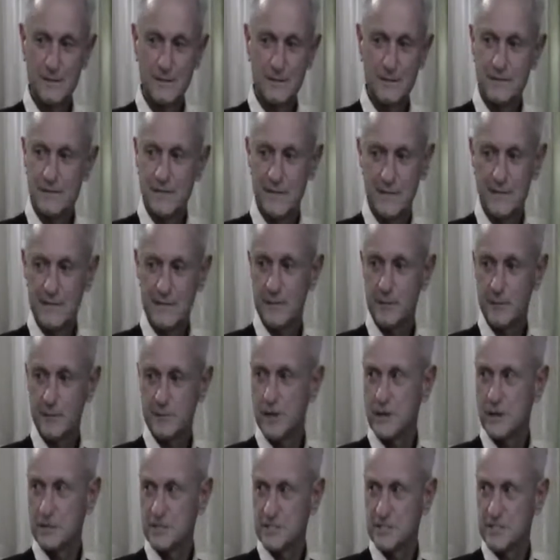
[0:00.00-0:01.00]
then
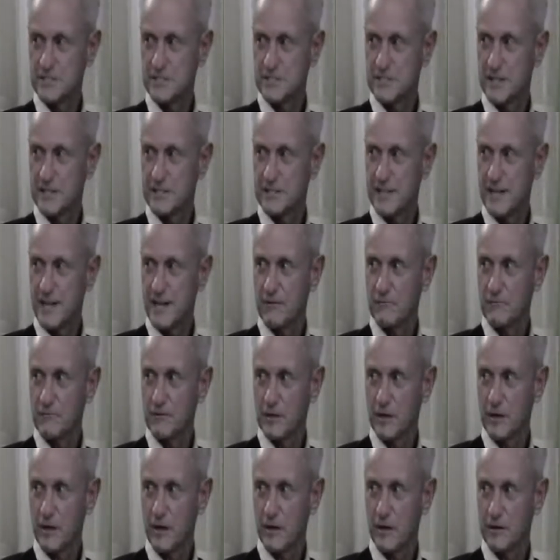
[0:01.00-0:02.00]
hypnosis doesn't have a
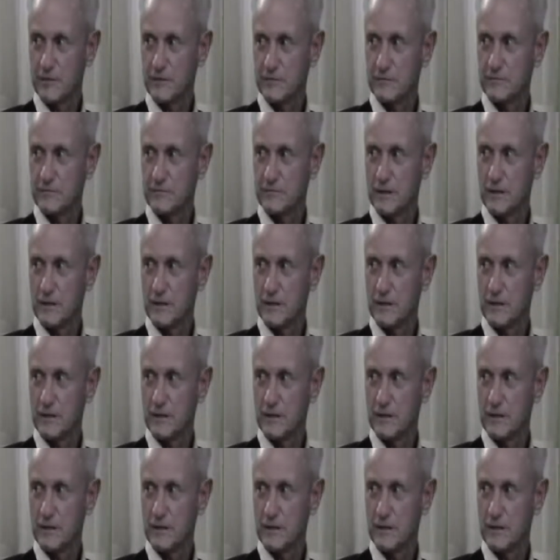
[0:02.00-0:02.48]
lot of...